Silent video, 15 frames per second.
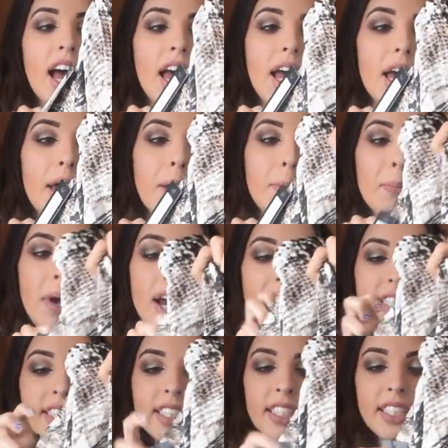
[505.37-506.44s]

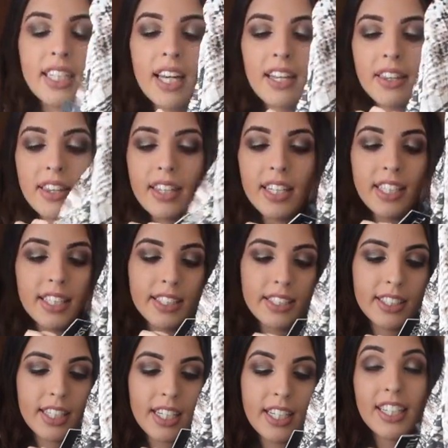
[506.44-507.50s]
I did get
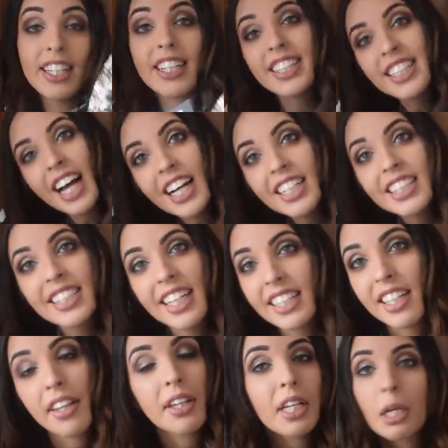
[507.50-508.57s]
this in a size 6.
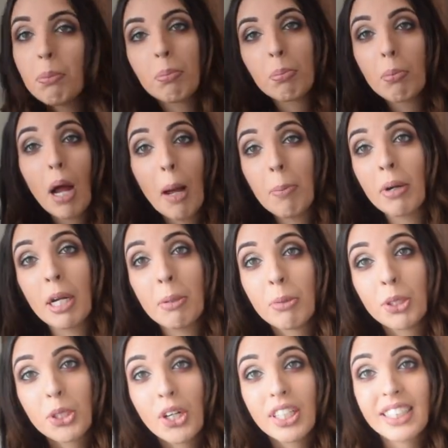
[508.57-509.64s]
I think I pretty
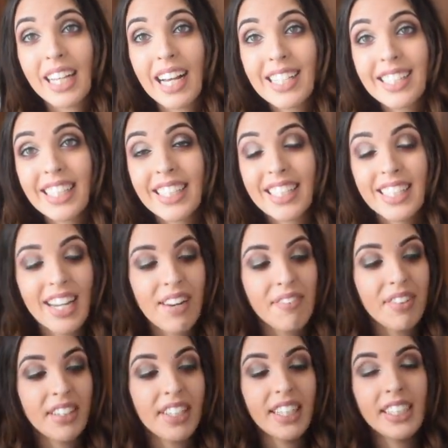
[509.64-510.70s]
much got a size 6 in
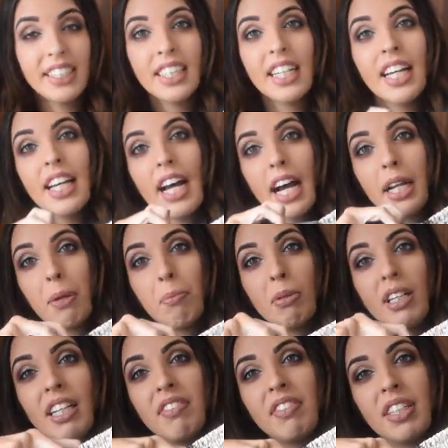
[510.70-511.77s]
everything. And I
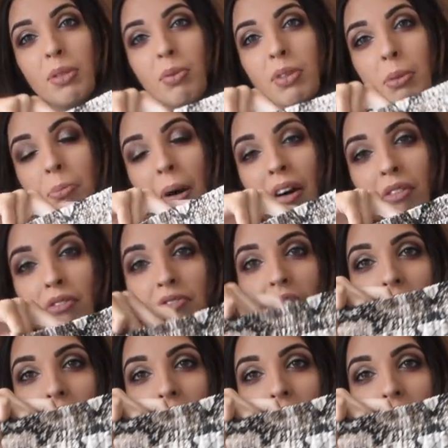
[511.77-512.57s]
believe this was about